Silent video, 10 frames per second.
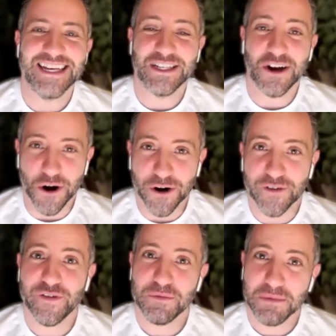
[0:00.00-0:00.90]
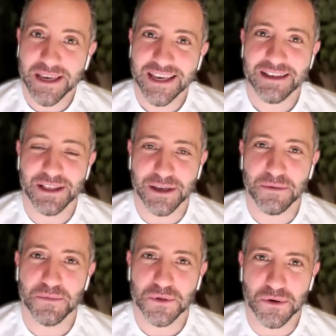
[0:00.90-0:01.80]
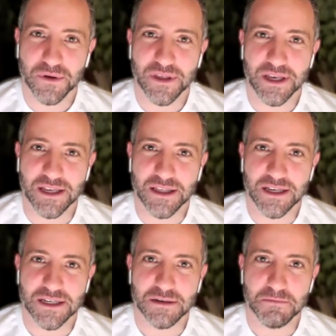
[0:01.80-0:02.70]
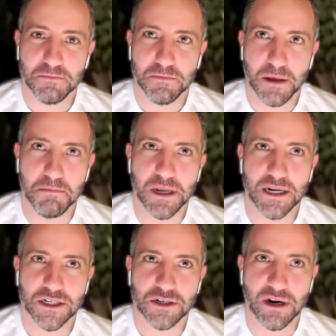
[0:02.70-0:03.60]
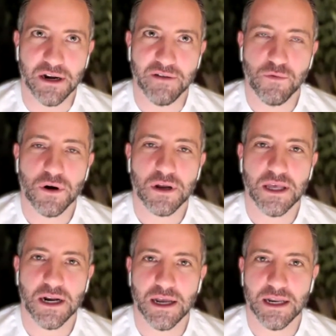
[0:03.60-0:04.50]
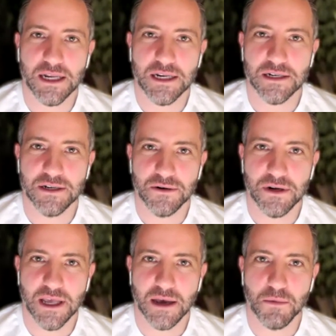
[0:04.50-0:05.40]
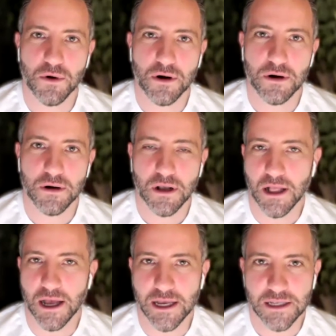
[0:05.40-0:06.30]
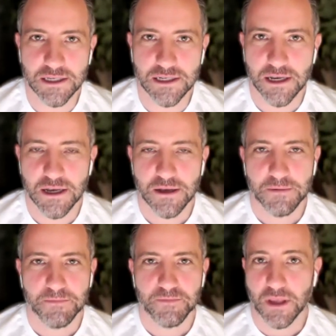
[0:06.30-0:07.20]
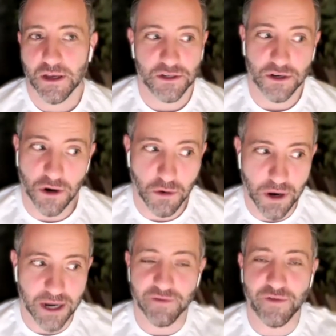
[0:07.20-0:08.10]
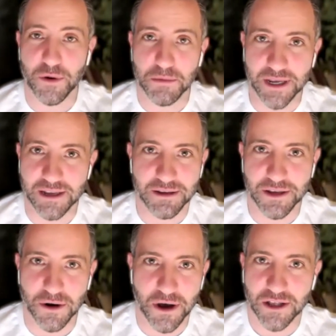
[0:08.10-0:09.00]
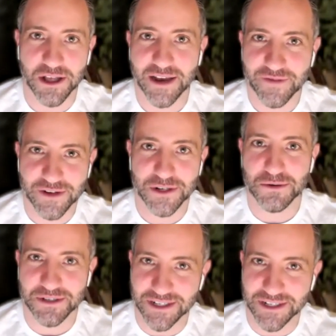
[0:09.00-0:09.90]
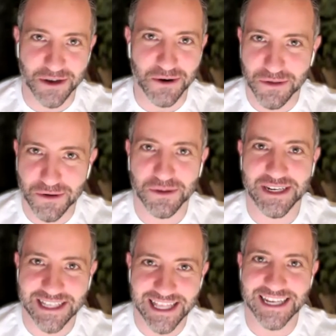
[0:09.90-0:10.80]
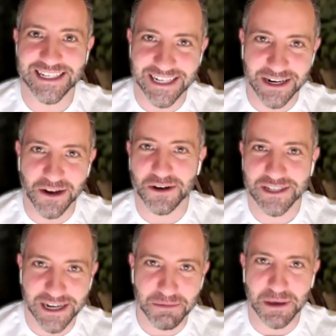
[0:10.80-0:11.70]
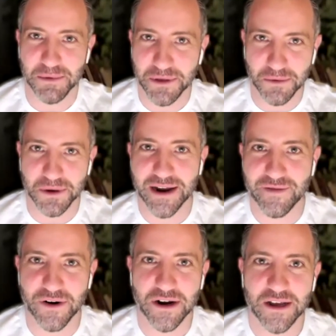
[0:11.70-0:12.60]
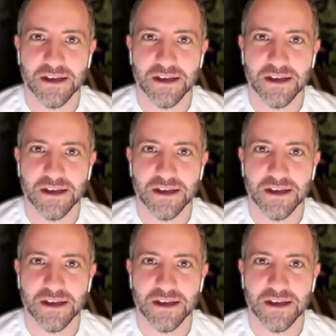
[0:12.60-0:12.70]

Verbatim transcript: that's hard for me like sort of the this administrative work that I need to do to get more clients because they're all waiting for me. You know, all I have to do is just go through these lists and contact people and whatever.